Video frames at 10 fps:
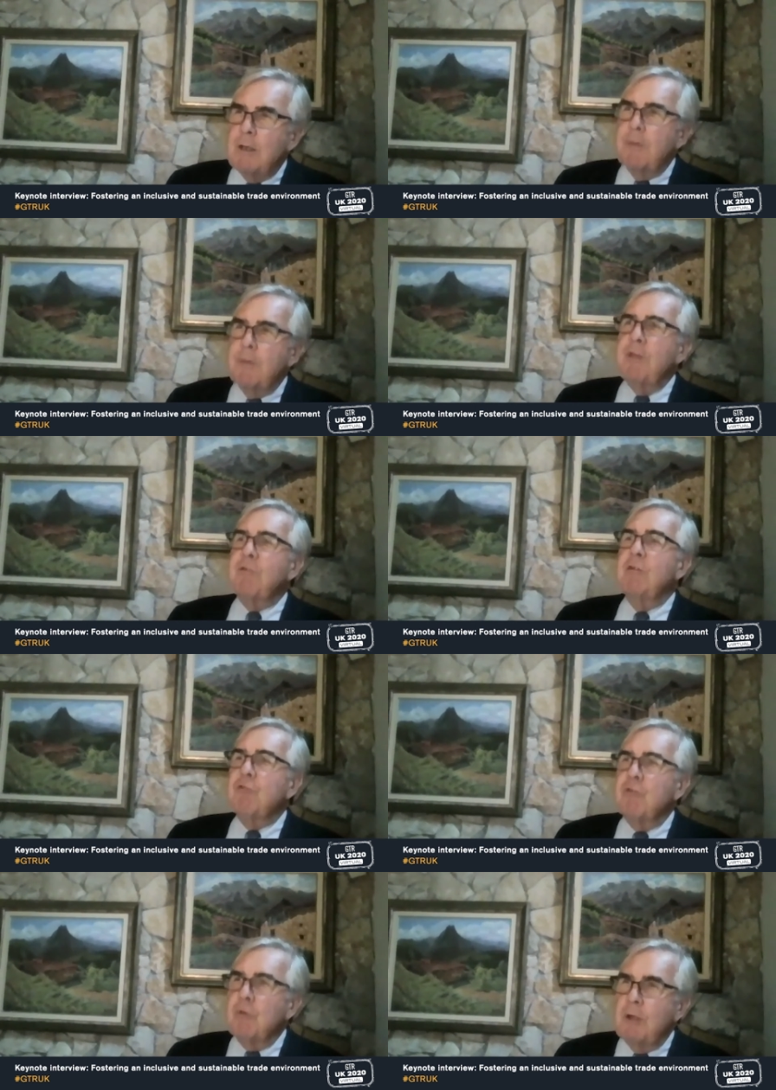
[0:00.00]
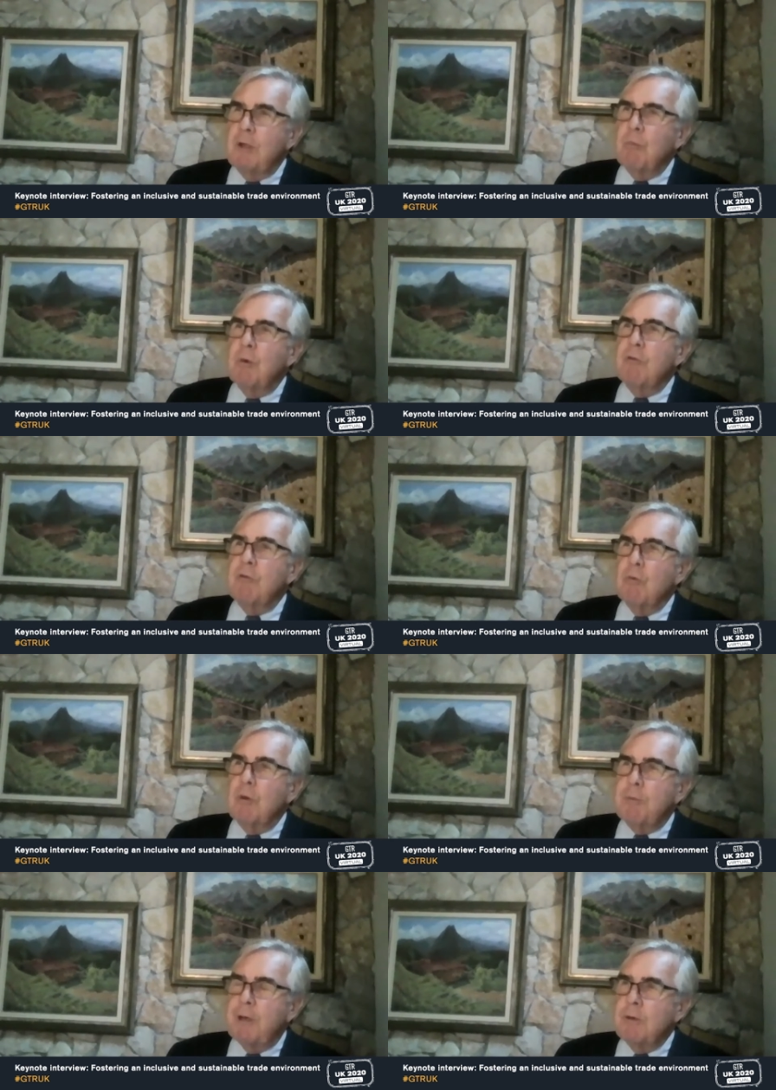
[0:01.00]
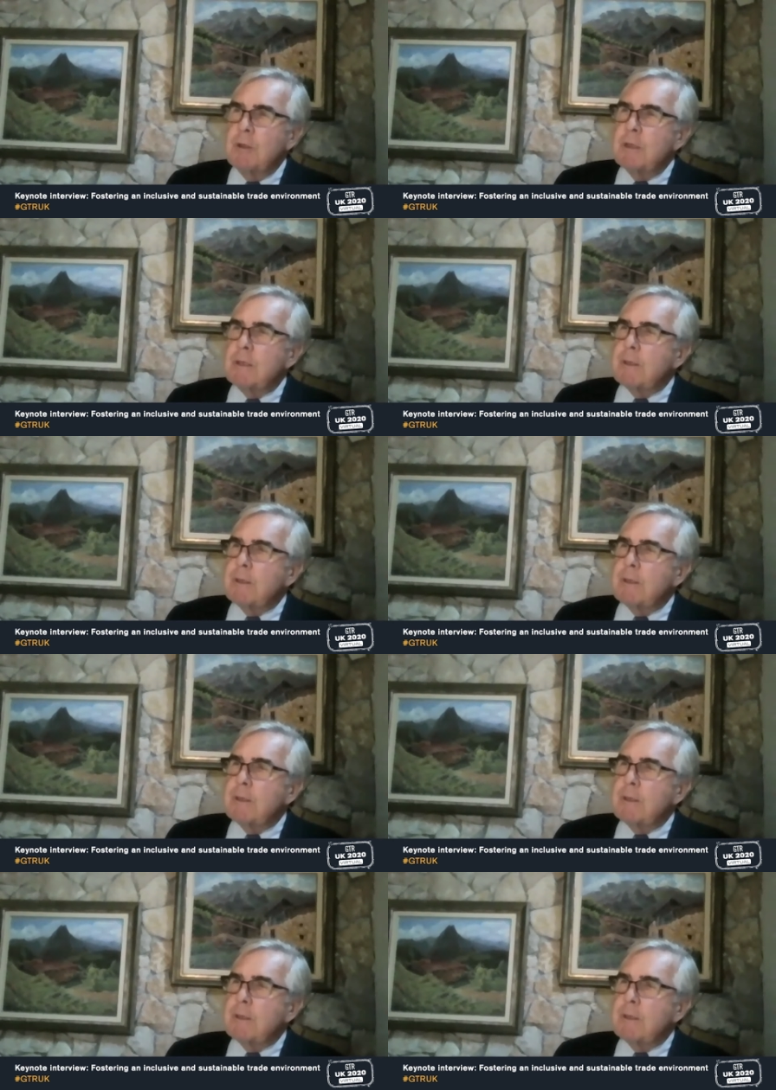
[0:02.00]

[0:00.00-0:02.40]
And this is surely what it's all about.